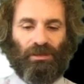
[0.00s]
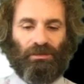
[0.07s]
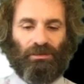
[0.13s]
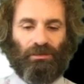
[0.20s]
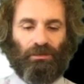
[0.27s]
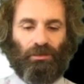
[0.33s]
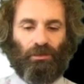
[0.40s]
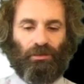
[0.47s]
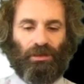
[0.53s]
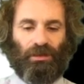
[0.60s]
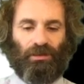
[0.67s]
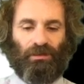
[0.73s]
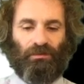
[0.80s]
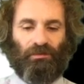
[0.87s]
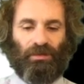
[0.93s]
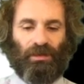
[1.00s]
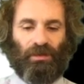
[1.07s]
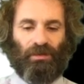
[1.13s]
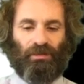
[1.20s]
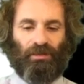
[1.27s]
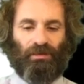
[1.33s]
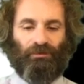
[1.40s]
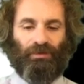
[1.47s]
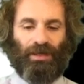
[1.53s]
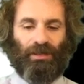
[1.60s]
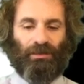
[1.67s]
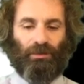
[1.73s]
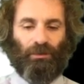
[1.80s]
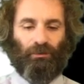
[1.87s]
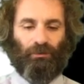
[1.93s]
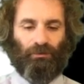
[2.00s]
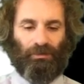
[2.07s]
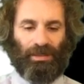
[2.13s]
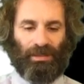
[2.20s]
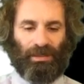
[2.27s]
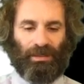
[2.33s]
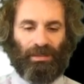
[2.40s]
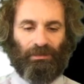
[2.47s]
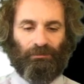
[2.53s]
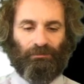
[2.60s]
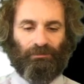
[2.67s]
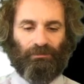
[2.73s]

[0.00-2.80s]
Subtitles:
to load in the value of array I.